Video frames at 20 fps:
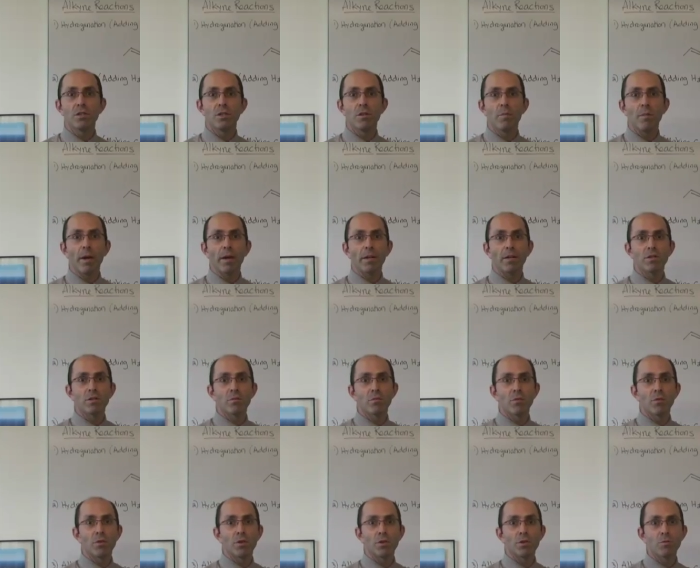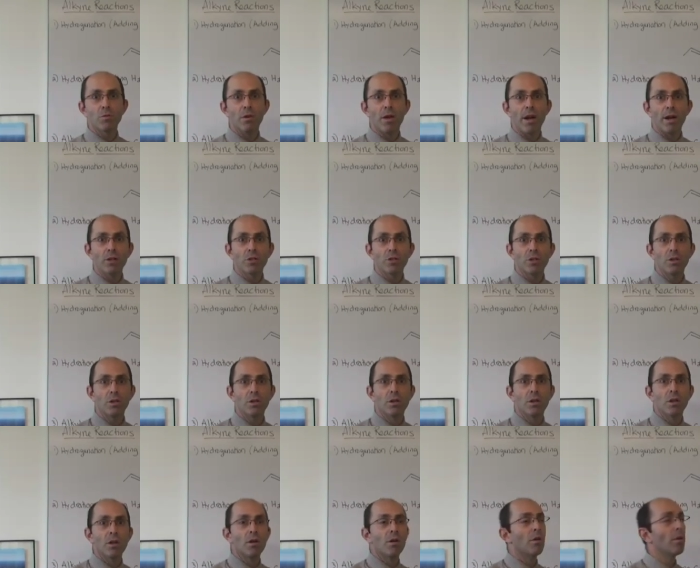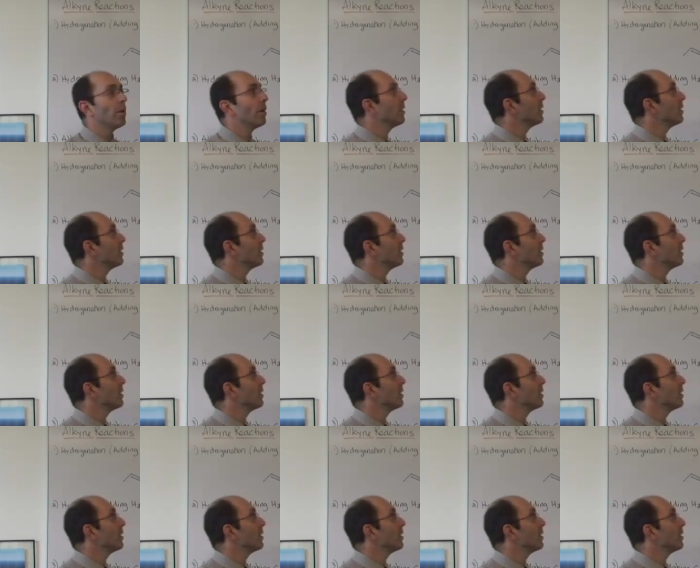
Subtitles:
the mechanism for this reaction, right?